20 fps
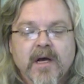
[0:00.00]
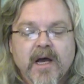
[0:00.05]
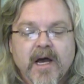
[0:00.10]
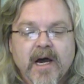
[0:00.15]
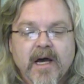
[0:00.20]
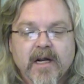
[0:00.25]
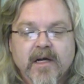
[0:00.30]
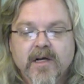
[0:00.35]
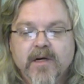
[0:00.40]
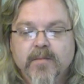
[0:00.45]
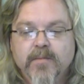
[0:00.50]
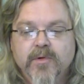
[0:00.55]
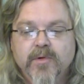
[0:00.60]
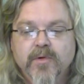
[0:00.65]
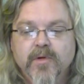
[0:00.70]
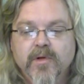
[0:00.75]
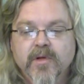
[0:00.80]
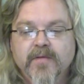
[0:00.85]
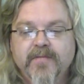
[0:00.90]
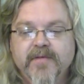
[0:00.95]
Out of
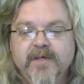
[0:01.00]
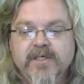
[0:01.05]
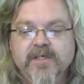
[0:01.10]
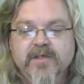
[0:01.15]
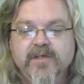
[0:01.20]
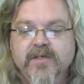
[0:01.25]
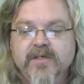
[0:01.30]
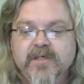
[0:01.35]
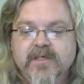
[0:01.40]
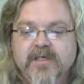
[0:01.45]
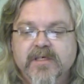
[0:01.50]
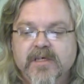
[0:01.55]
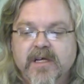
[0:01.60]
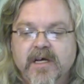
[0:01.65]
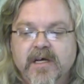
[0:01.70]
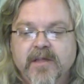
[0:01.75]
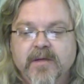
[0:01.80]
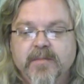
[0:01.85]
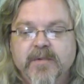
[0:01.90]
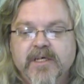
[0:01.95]
Kabul, officials
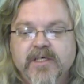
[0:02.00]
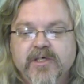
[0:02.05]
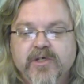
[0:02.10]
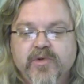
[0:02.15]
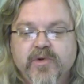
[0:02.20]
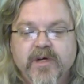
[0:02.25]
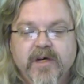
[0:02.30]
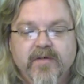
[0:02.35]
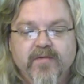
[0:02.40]
in the Ministry